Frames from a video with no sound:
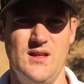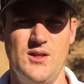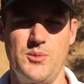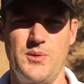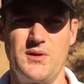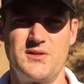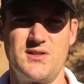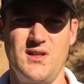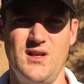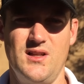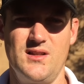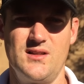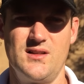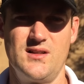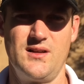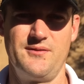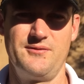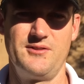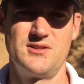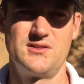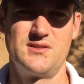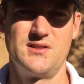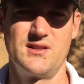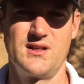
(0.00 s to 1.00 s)
Yeah, they'd be solid,
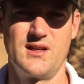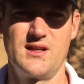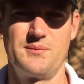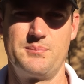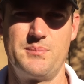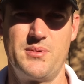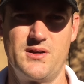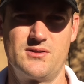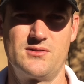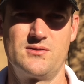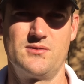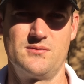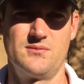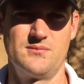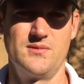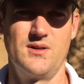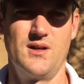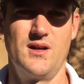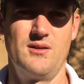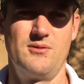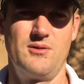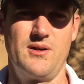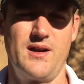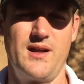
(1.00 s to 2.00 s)
obviously. They got picked
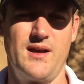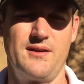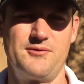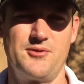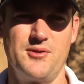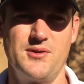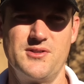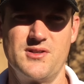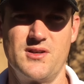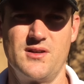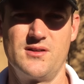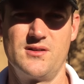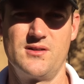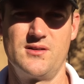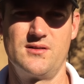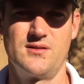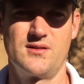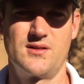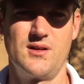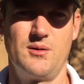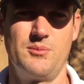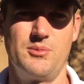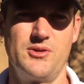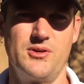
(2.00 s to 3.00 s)
right after each other
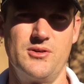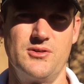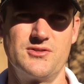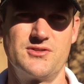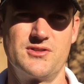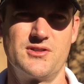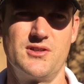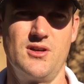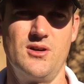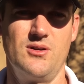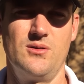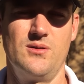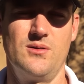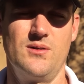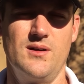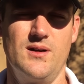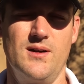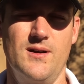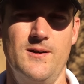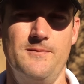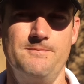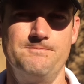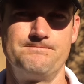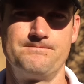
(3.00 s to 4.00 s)
a couple years ago.
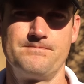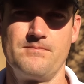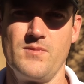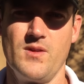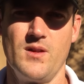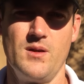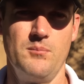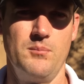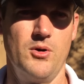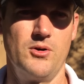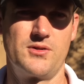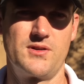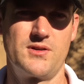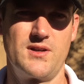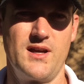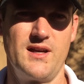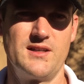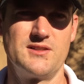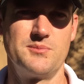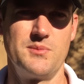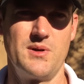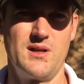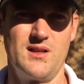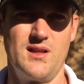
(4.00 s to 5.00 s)
Both
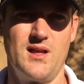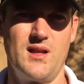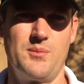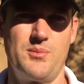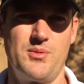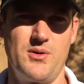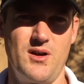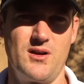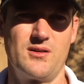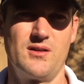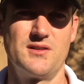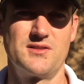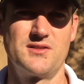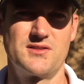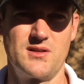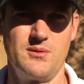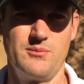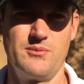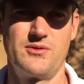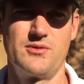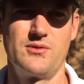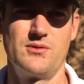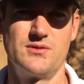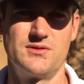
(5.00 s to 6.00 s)
guys made a lot of progress
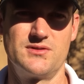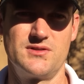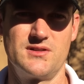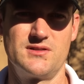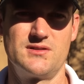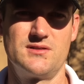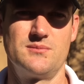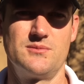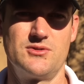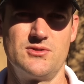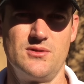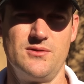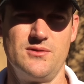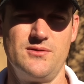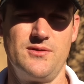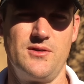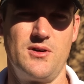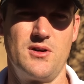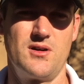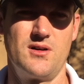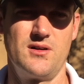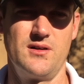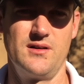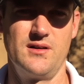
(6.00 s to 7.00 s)
coming through the system so
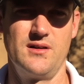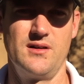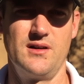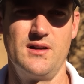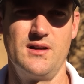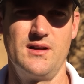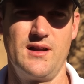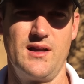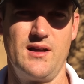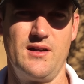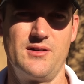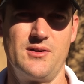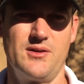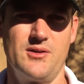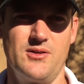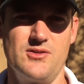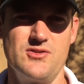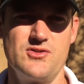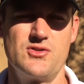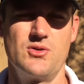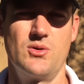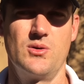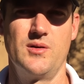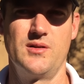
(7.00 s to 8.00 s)
far and out here,
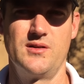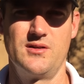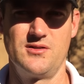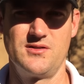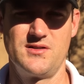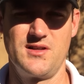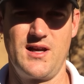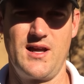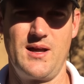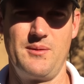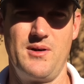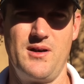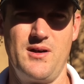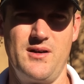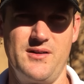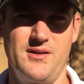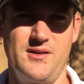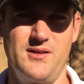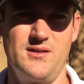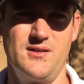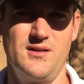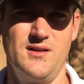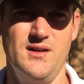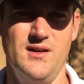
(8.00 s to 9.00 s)
enjoying their time out
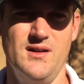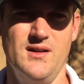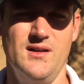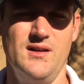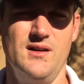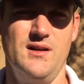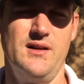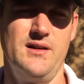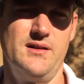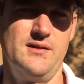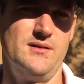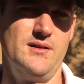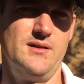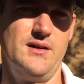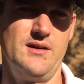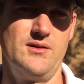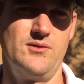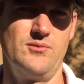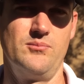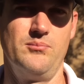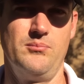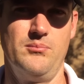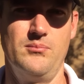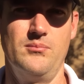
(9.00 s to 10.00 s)
here.
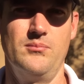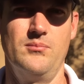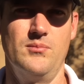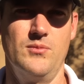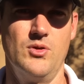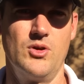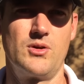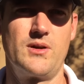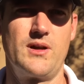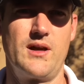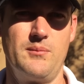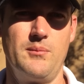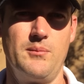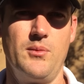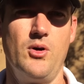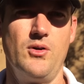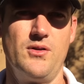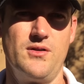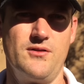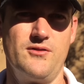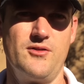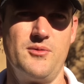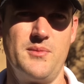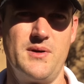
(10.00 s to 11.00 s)
And look at
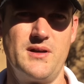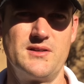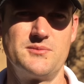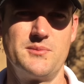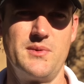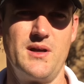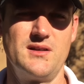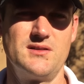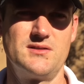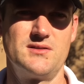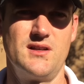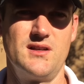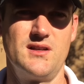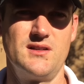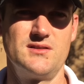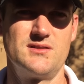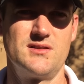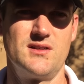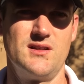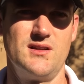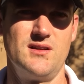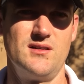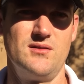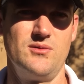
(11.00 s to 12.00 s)
both of them as
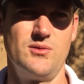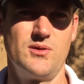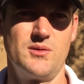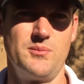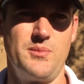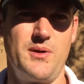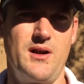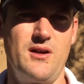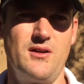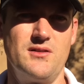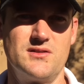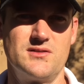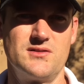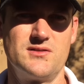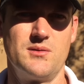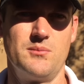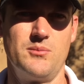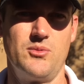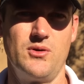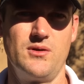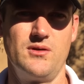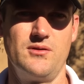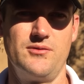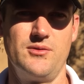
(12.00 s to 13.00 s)
mainstays with the Pirates at
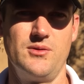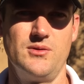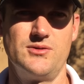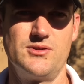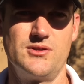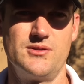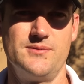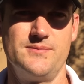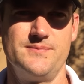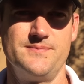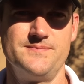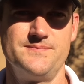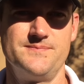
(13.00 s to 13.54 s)
some point in the future.